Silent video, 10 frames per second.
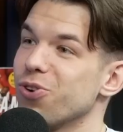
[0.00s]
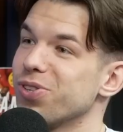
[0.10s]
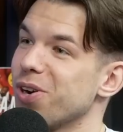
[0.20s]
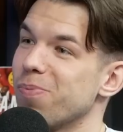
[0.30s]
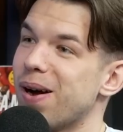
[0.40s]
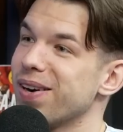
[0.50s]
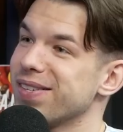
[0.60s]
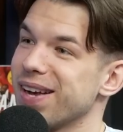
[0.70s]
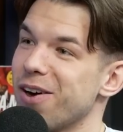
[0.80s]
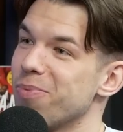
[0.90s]
shows
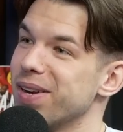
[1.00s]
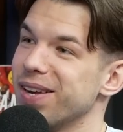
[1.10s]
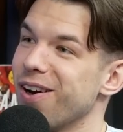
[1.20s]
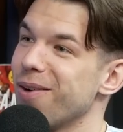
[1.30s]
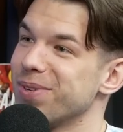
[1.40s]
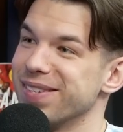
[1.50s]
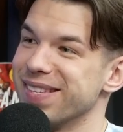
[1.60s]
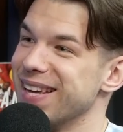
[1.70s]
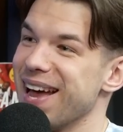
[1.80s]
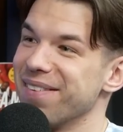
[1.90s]
how many options
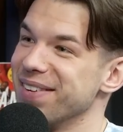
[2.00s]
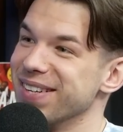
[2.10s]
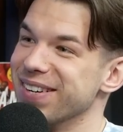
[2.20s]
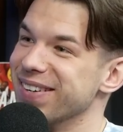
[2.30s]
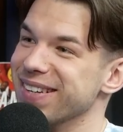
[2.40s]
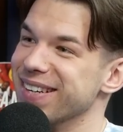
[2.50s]
they have.